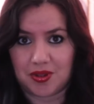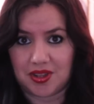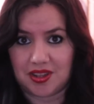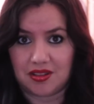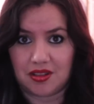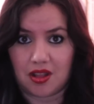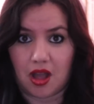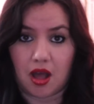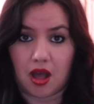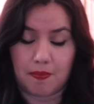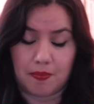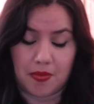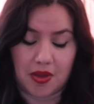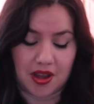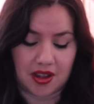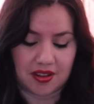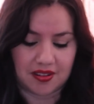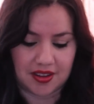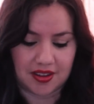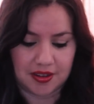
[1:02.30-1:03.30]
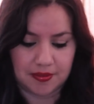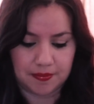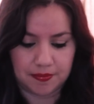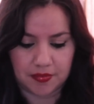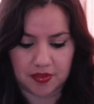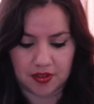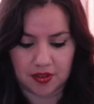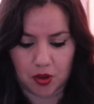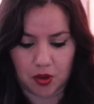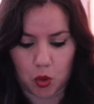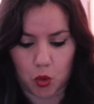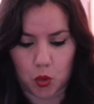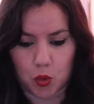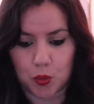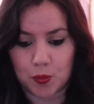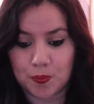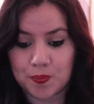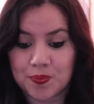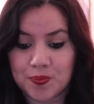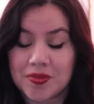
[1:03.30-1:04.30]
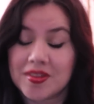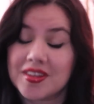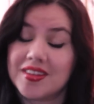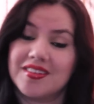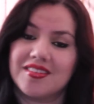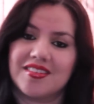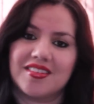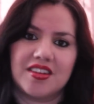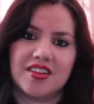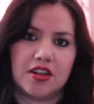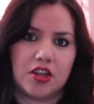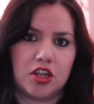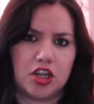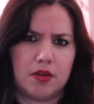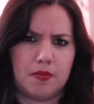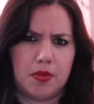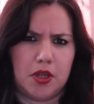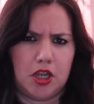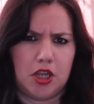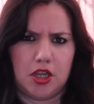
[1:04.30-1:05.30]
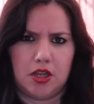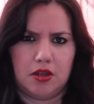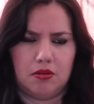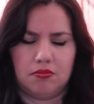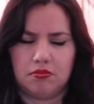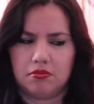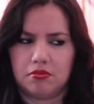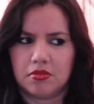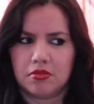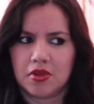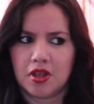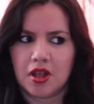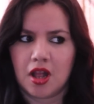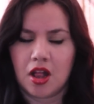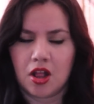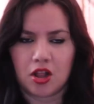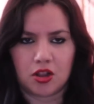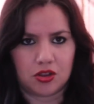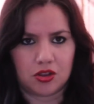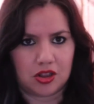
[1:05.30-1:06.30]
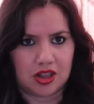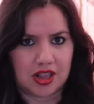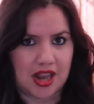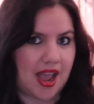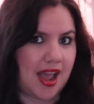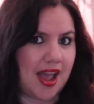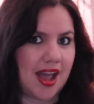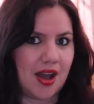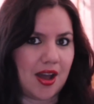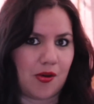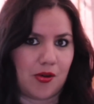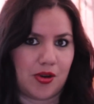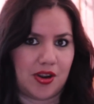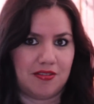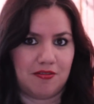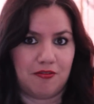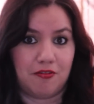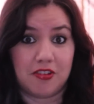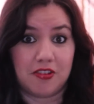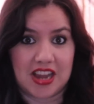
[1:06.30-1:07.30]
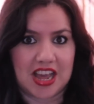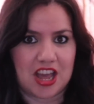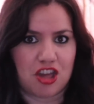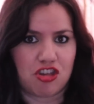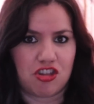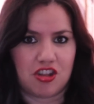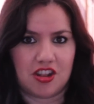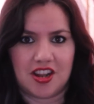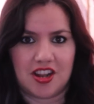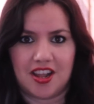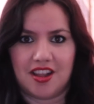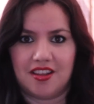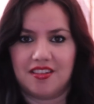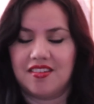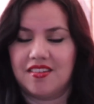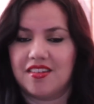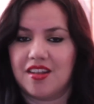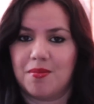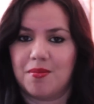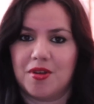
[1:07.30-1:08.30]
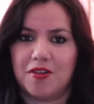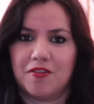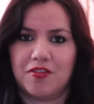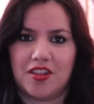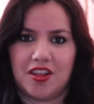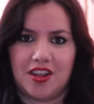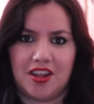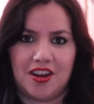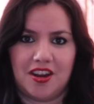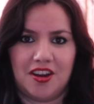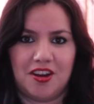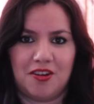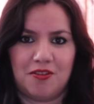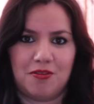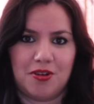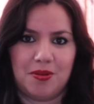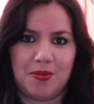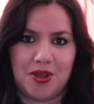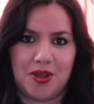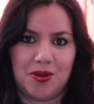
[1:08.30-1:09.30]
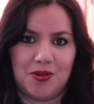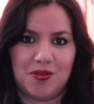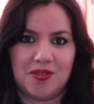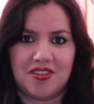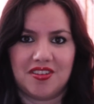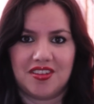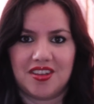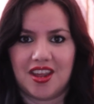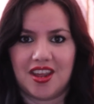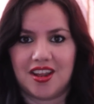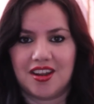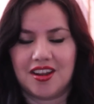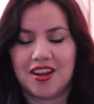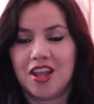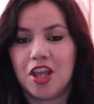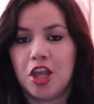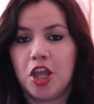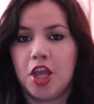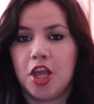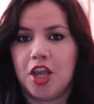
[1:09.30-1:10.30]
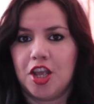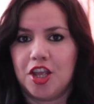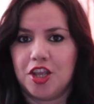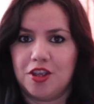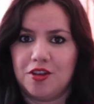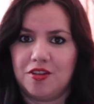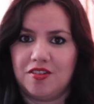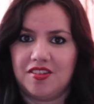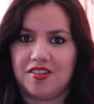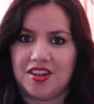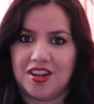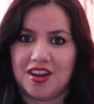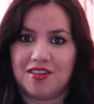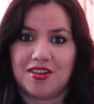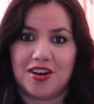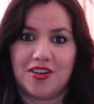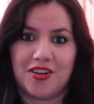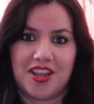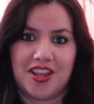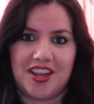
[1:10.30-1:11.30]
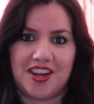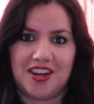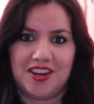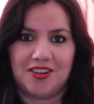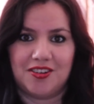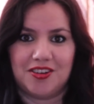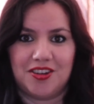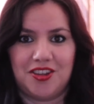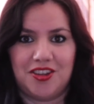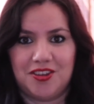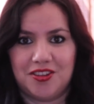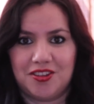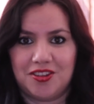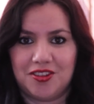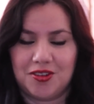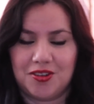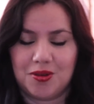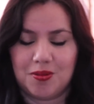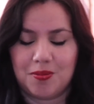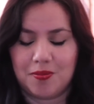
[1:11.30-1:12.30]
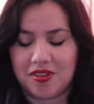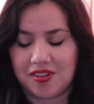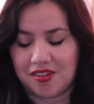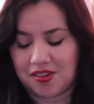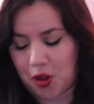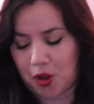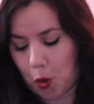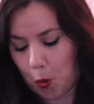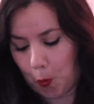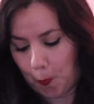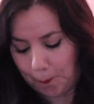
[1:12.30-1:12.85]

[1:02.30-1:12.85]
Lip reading: and an unboxing, so it's not gonna be loud and flashy like some of the reviews that you see around here on YouTube. So